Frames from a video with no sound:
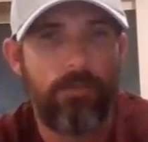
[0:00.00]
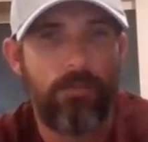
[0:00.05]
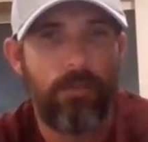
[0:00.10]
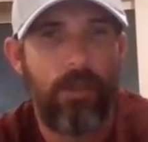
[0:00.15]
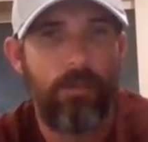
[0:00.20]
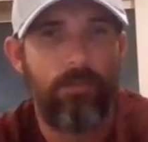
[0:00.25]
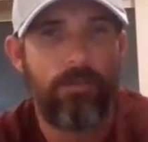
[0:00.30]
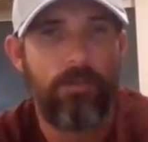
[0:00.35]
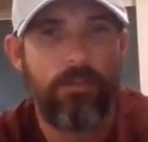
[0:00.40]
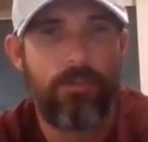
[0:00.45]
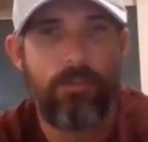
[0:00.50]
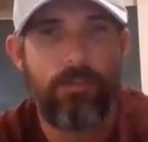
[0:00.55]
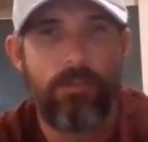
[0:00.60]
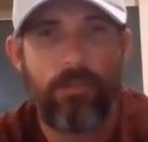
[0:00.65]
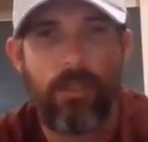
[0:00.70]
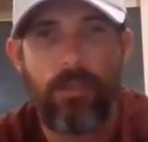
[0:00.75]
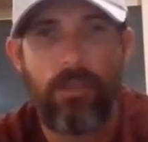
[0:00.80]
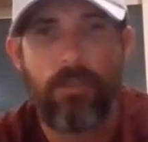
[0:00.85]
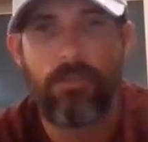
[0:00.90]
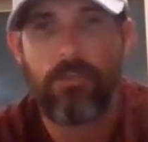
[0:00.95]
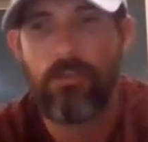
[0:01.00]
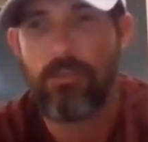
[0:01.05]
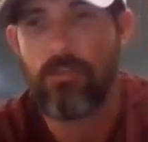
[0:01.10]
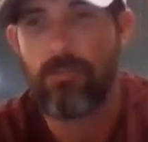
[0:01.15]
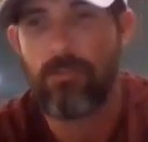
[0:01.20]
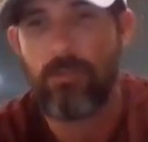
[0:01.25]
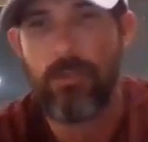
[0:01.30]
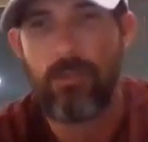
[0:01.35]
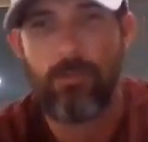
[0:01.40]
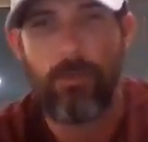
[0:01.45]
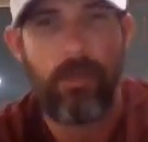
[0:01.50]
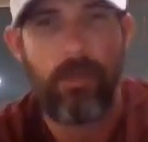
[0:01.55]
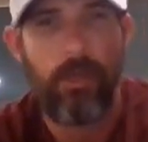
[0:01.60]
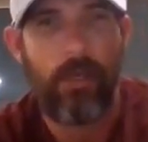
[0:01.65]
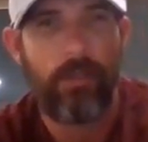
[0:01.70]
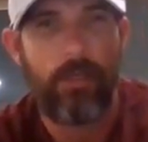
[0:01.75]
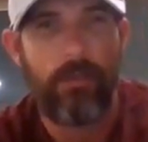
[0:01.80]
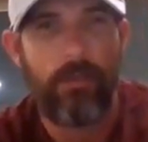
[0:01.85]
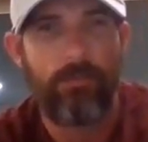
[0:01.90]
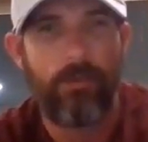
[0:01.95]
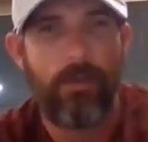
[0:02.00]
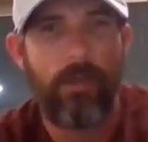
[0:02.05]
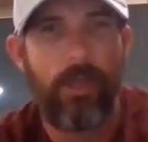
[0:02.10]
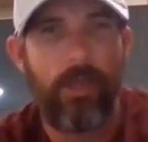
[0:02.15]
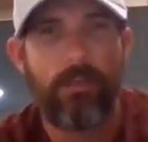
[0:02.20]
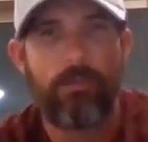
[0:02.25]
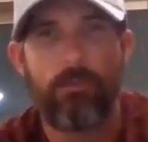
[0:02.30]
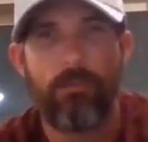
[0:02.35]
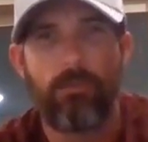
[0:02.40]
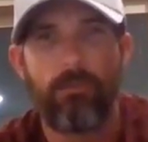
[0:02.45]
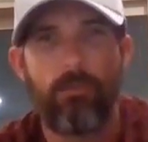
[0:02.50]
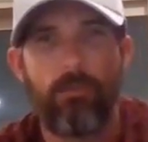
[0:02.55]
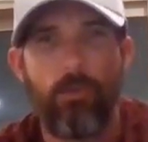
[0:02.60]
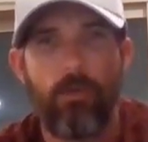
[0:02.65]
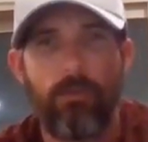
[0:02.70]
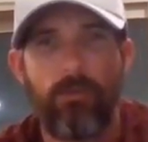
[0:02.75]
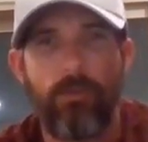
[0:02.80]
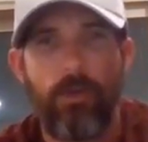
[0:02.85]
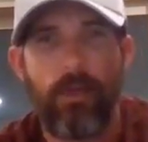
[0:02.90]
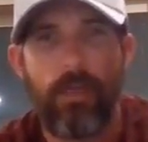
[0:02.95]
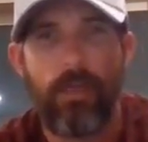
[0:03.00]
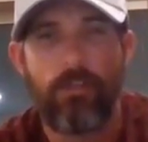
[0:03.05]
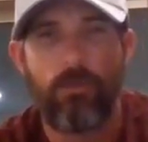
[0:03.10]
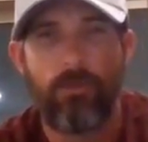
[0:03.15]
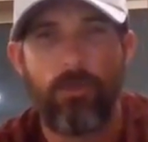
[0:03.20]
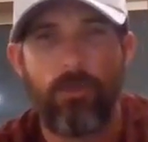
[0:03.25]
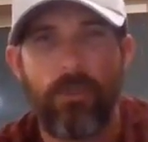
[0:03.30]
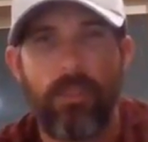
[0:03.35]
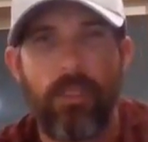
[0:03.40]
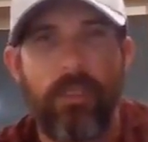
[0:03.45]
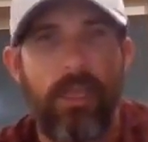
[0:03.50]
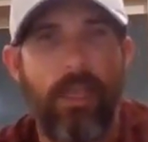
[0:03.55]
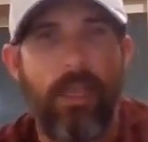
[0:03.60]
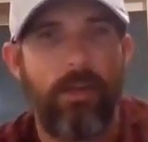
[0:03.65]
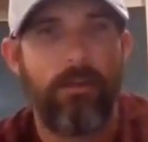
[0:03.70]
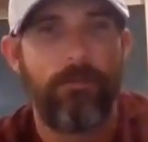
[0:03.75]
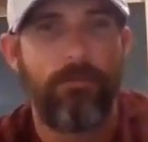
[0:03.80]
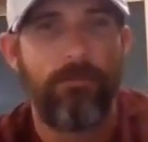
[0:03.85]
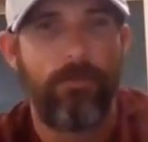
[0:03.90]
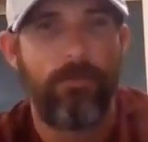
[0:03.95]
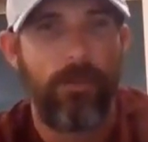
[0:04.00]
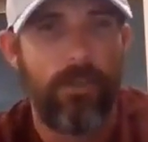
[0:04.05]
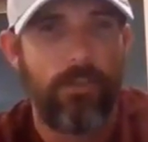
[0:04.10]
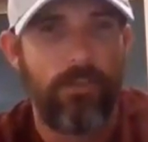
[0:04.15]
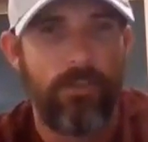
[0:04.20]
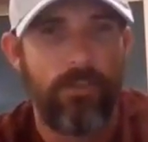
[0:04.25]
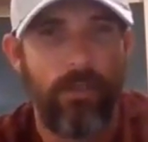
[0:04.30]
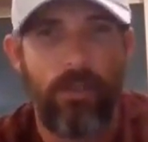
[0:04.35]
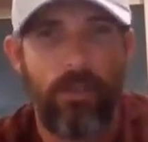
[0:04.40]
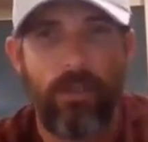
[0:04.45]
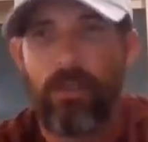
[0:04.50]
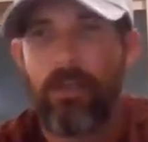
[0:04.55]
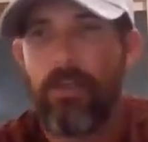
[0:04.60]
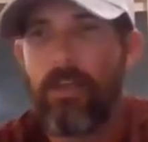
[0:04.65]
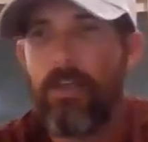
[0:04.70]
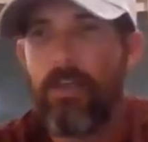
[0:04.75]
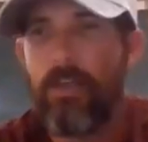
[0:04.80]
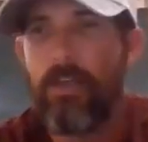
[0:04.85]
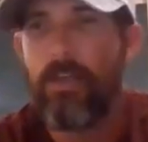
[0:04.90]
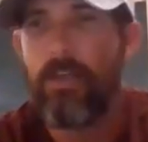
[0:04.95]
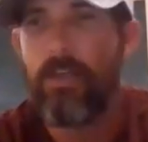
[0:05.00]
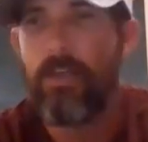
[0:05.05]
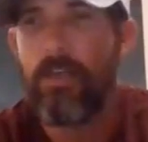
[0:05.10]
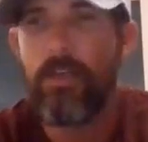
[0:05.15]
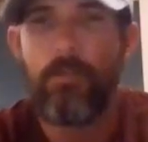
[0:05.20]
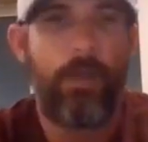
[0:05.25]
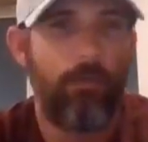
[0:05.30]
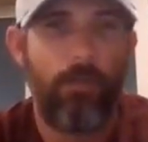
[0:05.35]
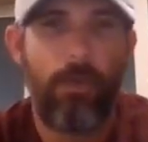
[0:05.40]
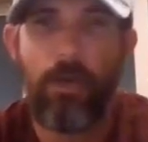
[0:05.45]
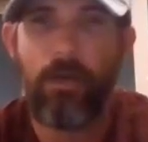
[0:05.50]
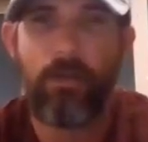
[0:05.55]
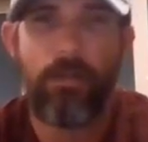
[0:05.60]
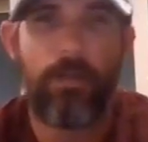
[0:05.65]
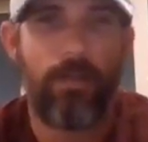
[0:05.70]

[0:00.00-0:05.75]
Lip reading: So they can choose between Ally Financial and Ford Financial, but they can't fish to Bank of